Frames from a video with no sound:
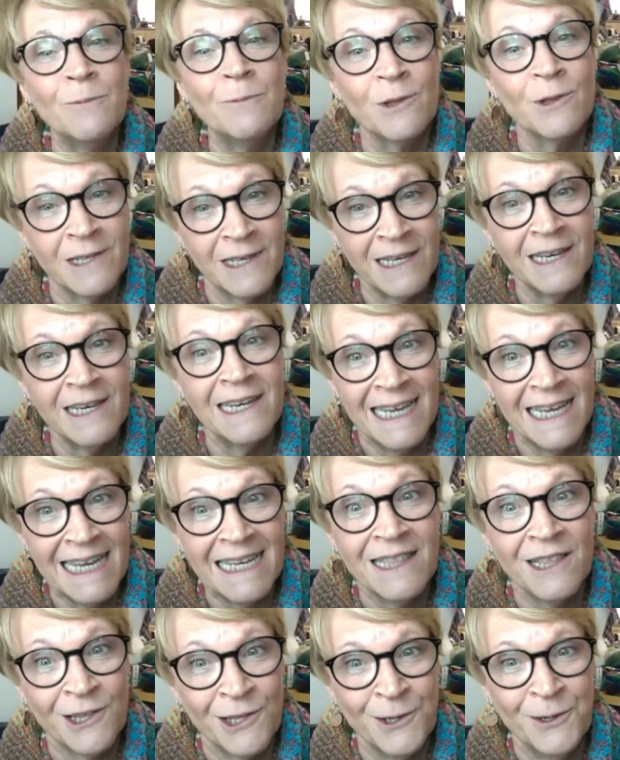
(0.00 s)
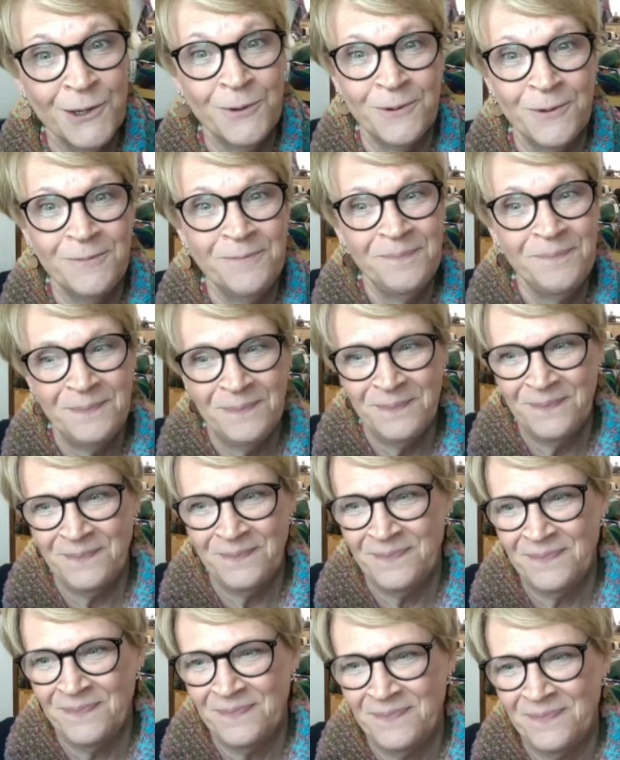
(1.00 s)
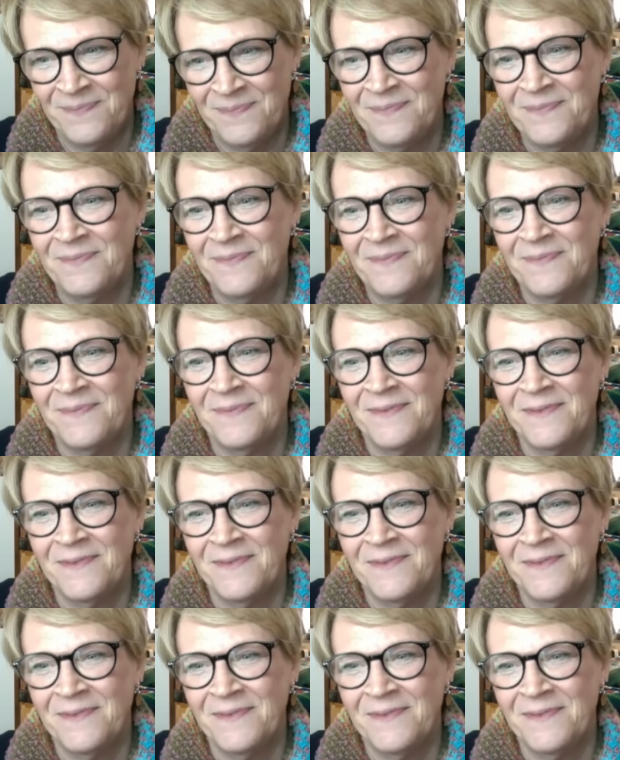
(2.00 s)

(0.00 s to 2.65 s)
and we'll see you again soon thank you